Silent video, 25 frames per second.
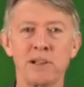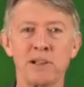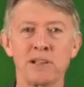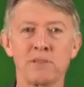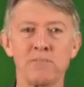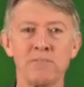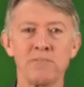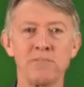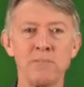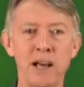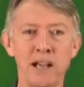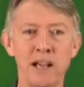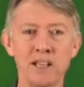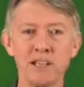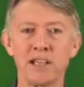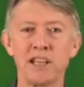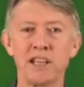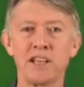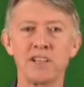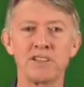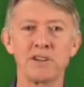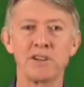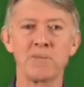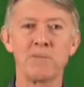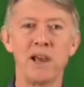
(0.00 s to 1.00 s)
it's much
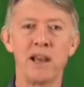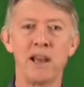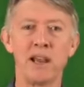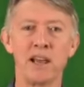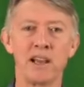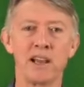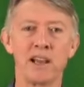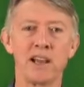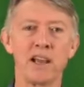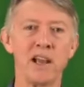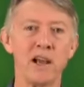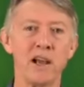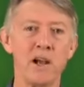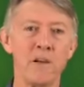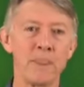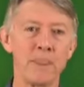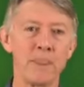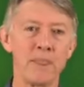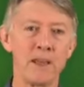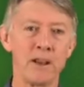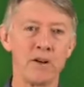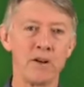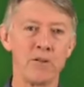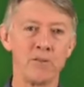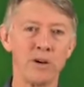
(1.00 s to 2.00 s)
less dramatic
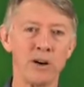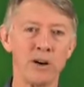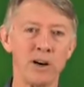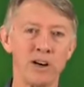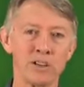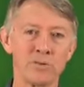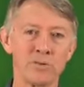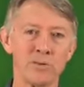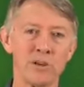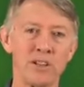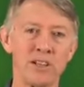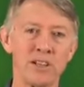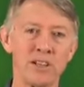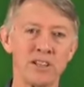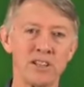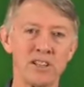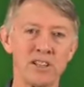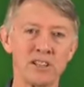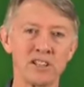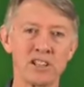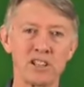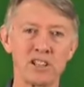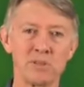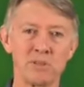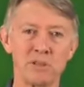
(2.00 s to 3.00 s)
than it was when the
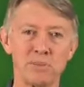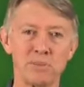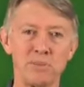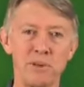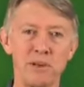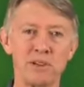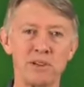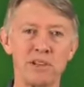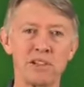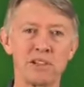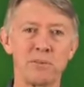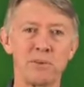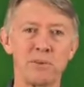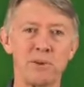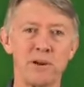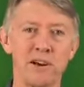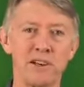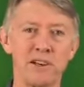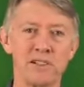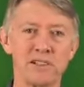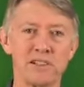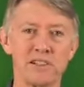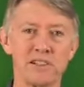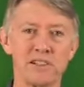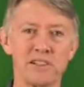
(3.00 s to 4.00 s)
assistance was built into
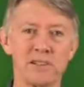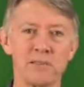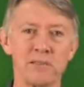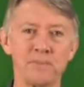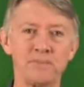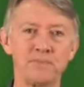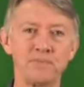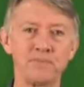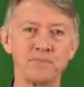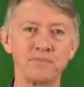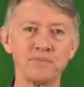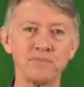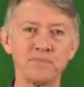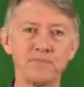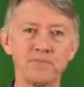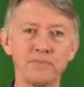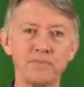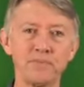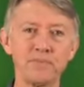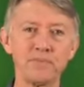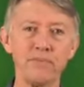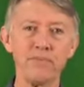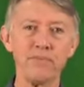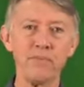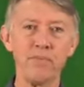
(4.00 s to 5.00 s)
prices.
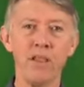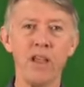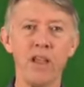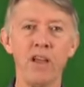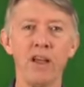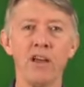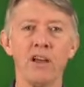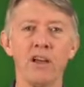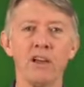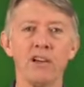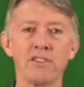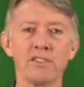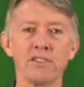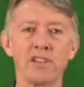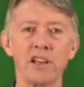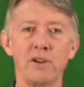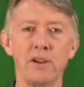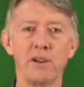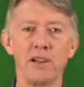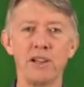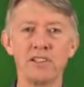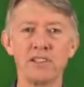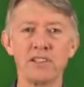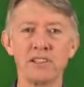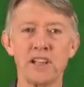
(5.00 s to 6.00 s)
So
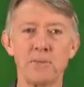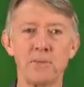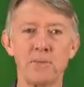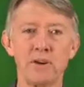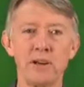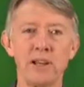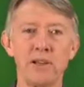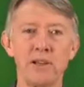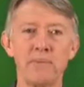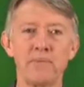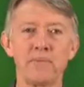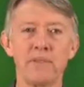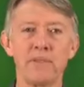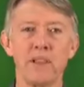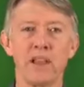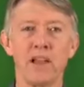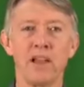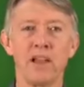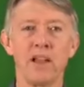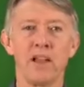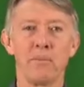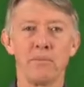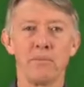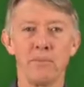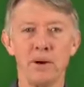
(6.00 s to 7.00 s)
in summary,
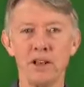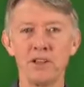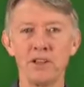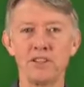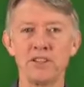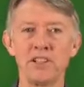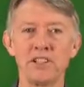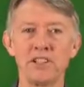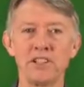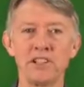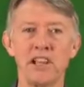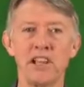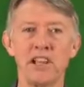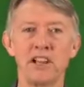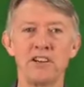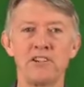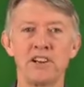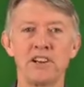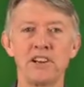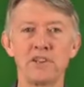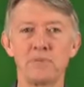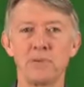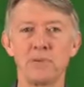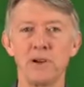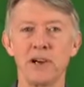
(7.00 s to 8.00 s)
policies to
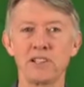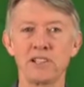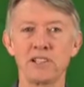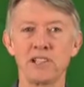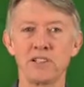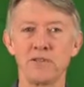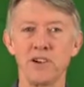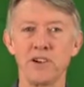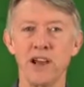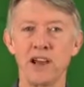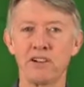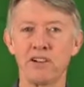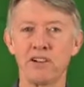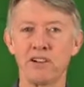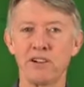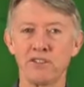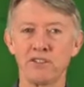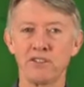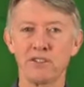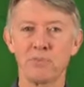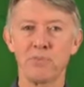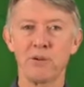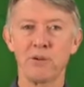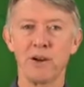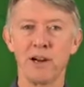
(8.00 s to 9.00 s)
increase prices for
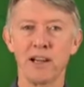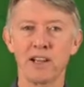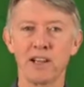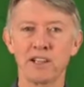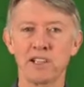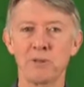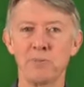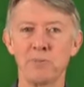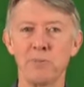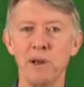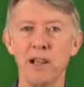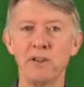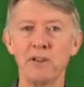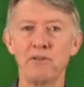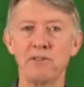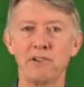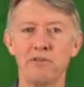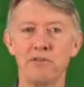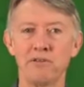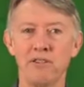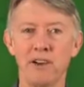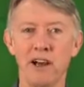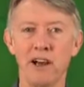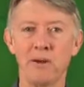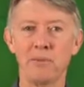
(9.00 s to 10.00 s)
agricultural products to benefit
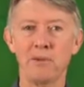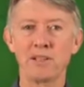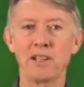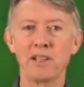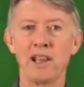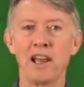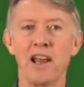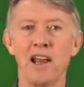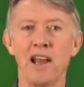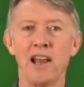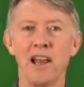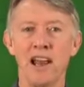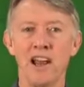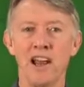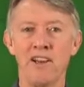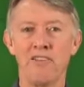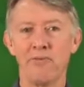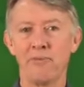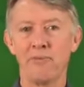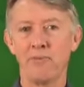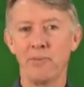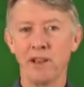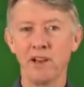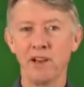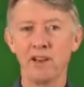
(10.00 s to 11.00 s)
farmers have
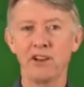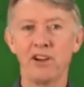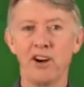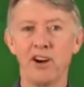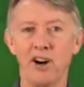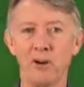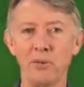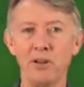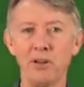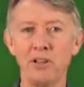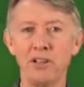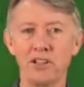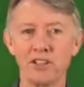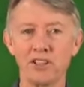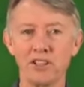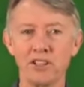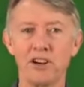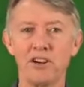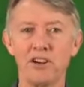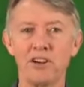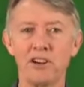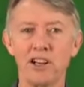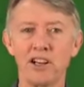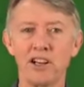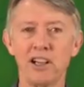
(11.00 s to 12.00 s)
been common
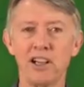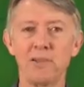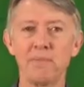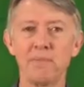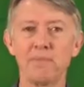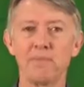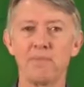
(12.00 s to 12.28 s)
historically,